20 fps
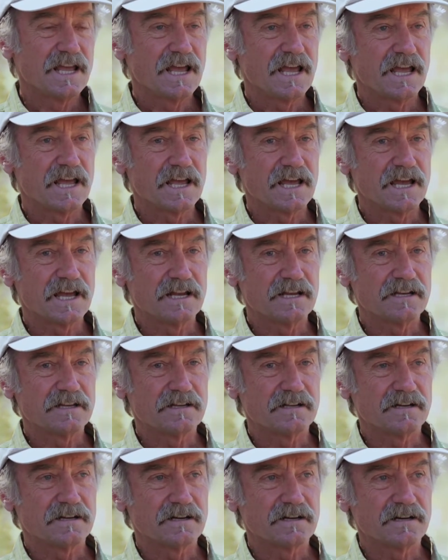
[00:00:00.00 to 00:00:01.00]
And
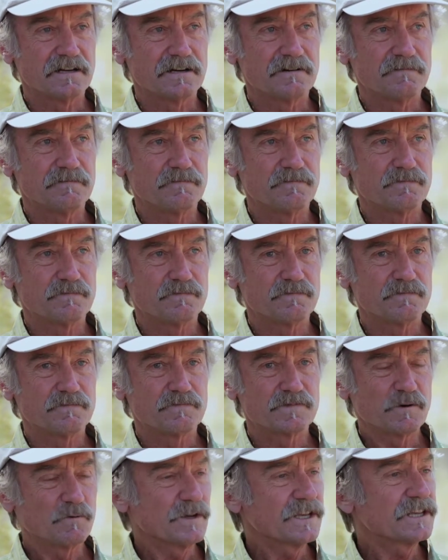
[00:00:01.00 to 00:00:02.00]

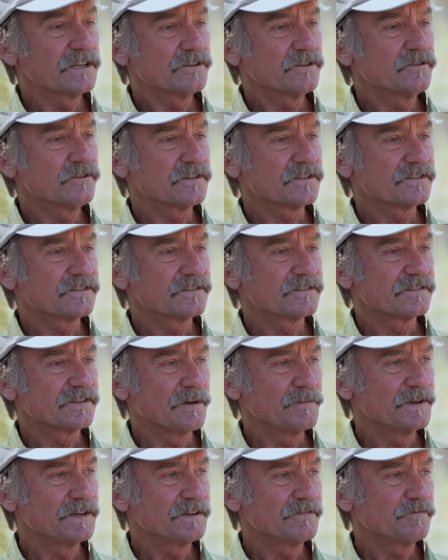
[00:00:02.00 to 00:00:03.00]
so we can do this. I
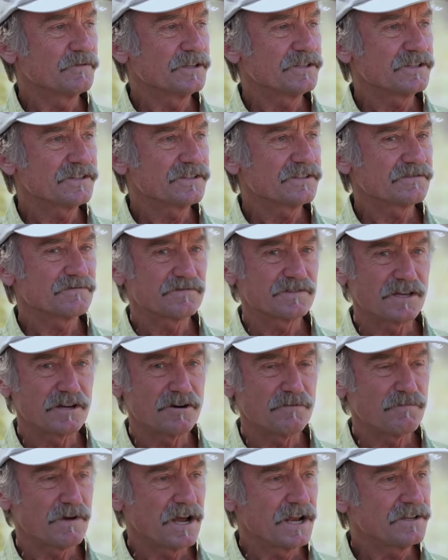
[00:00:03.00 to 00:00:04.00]
mean, if we just set
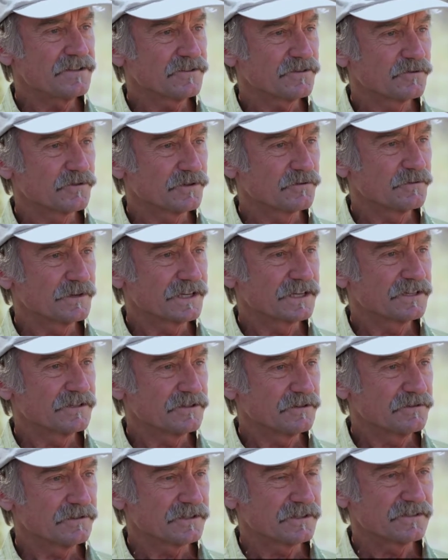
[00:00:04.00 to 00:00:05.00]
our minds to it, we can
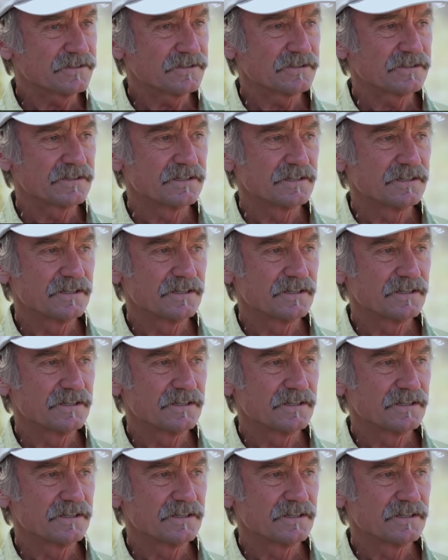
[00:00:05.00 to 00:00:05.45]
do this.